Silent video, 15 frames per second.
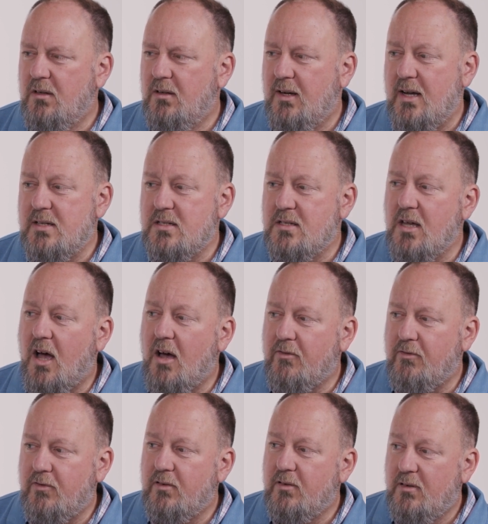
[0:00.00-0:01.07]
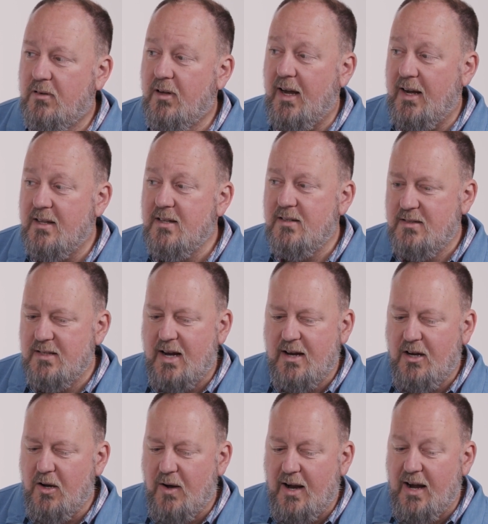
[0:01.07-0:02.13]
That's tough. I
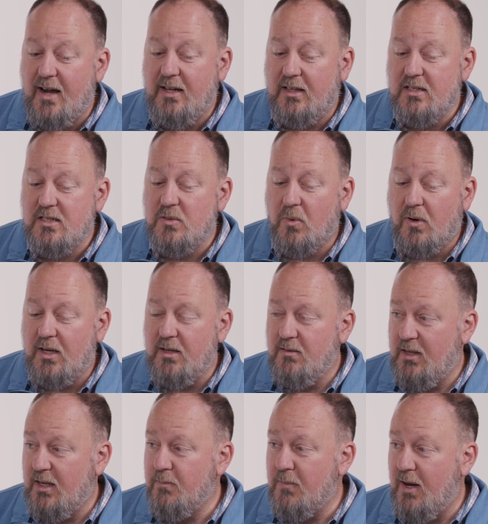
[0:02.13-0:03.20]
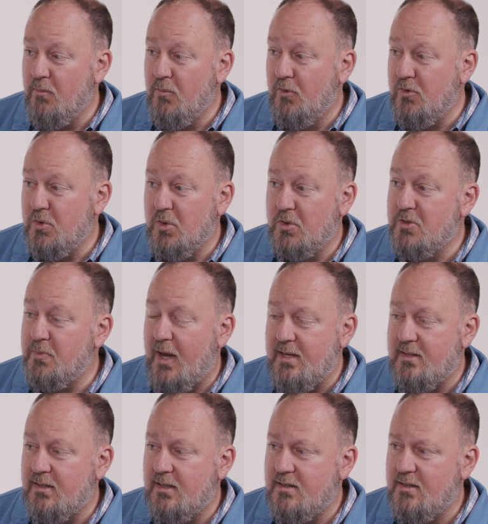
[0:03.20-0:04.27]
think this is where he moves it to a
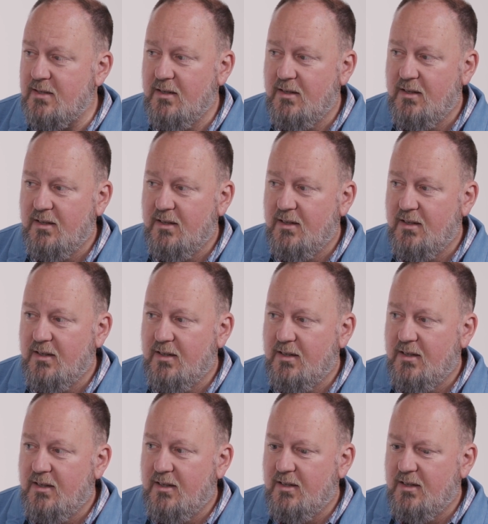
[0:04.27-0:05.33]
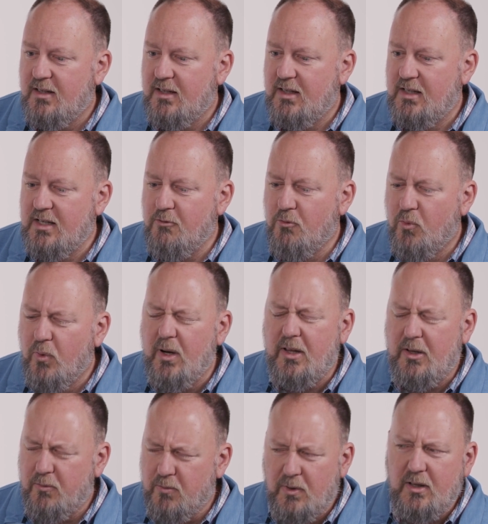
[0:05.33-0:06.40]
space that's
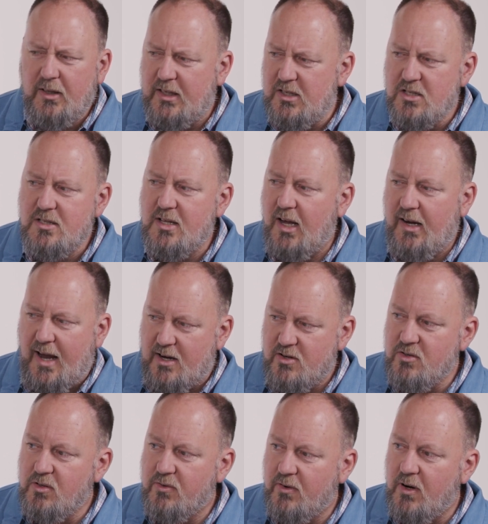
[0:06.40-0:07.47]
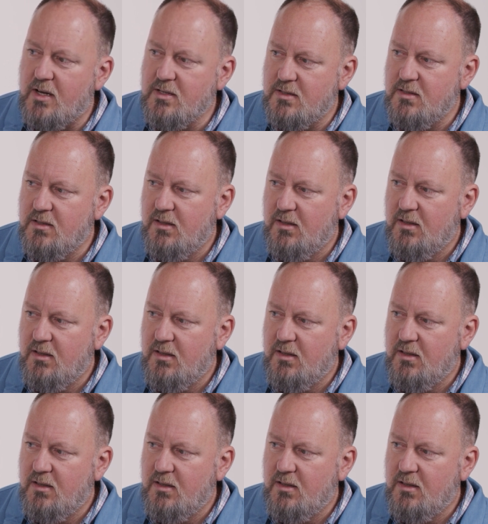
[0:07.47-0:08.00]
really, really just not natural for us.